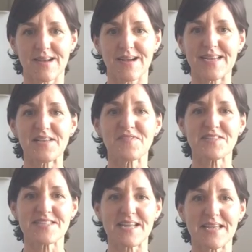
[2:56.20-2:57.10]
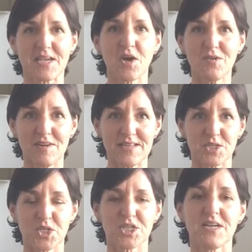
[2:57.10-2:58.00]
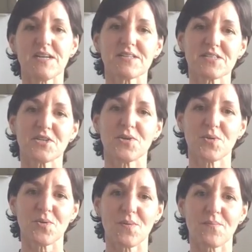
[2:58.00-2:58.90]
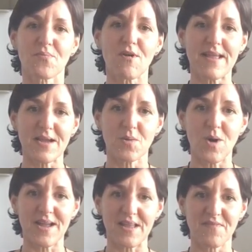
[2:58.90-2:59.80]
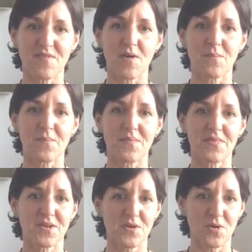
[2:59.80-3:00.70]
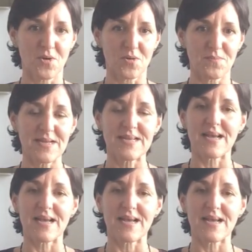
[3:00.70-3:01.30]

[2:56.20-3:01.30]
I even say courage to break away from the norm